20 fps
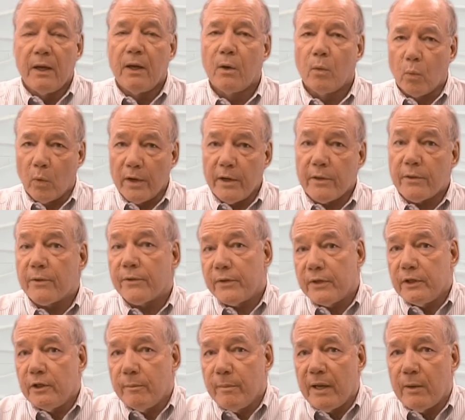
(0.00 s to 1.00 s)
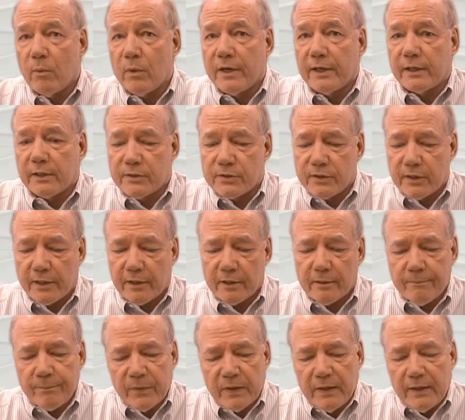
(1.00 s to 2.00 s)
One other thing you may want to consider
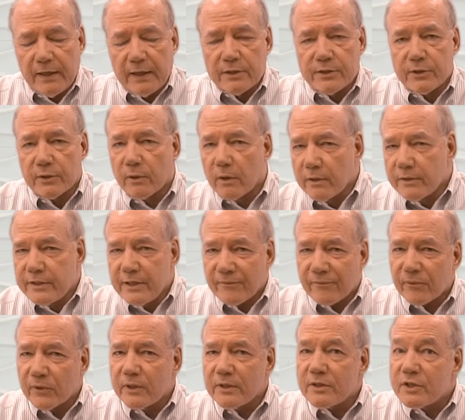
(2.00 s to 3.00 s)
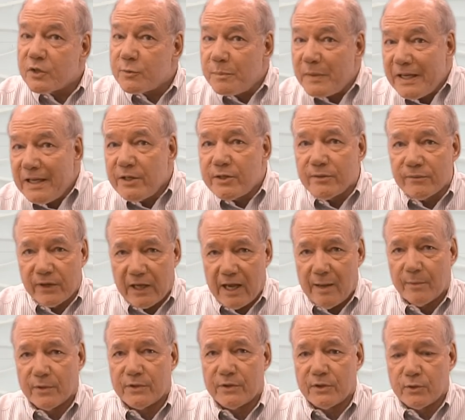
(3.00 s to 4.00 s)
is there are different speeds of
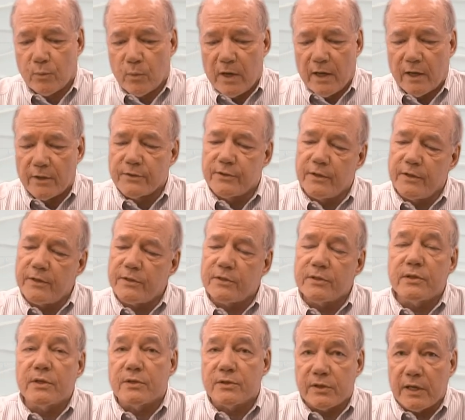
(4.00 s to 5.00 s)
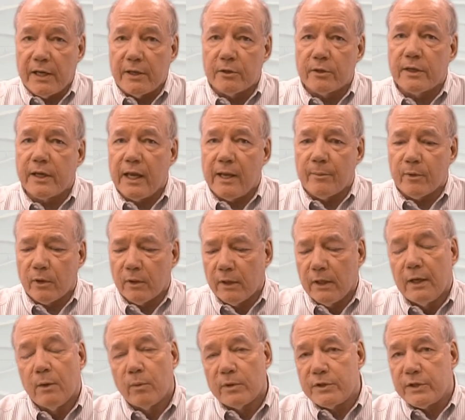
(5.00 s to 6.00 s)
cables as well. So this is a standard cable,
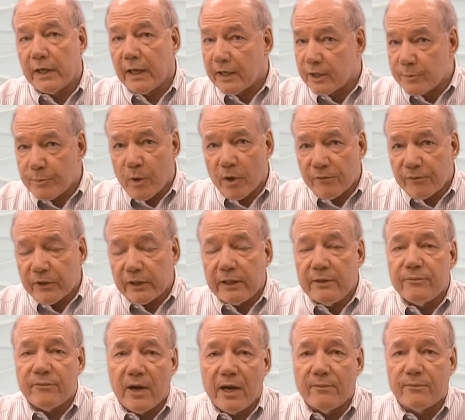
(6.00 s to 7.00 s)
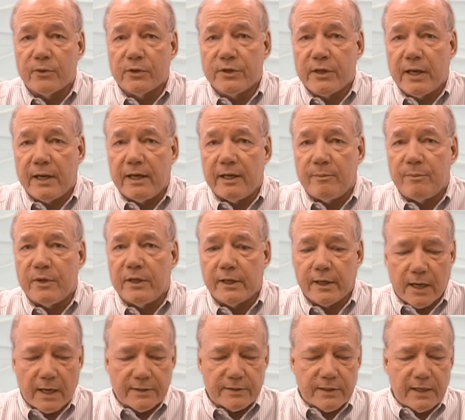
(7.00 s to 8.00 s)
which again is perfectly fine for 1080p
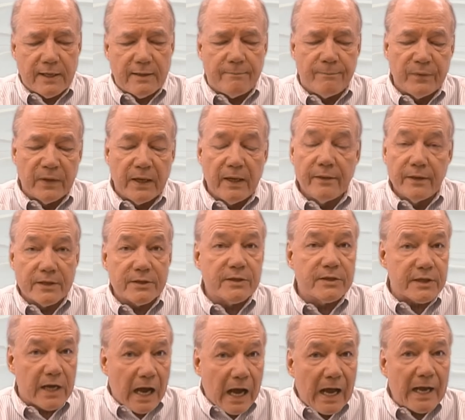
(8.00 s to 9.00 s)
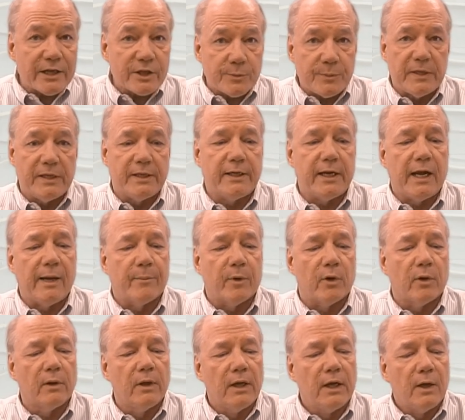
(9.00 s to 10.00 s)
content. This is a high-speed
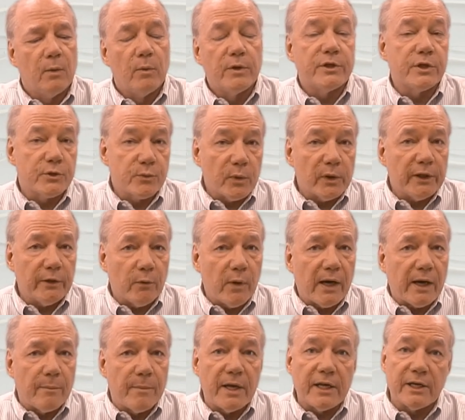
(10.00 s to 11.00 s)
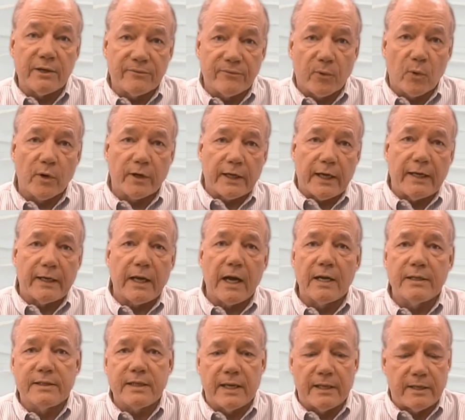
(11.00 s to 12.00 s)
cable, which is really recommended 4K
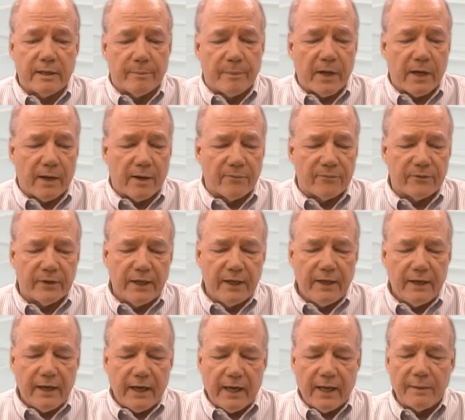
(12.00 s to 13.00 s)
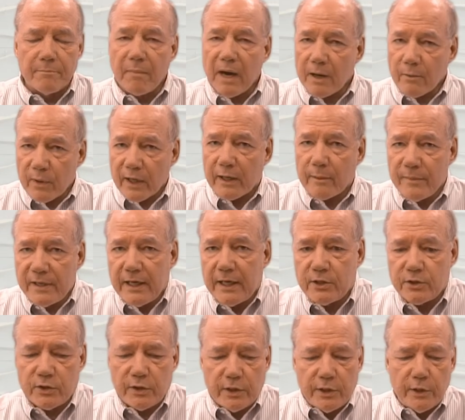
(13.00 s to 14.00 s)
content and above, and my
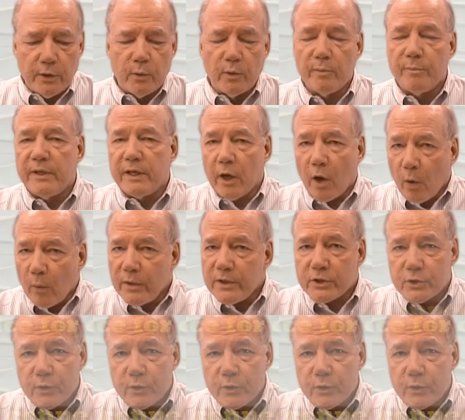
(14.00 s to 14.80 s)
recommendation to you would be always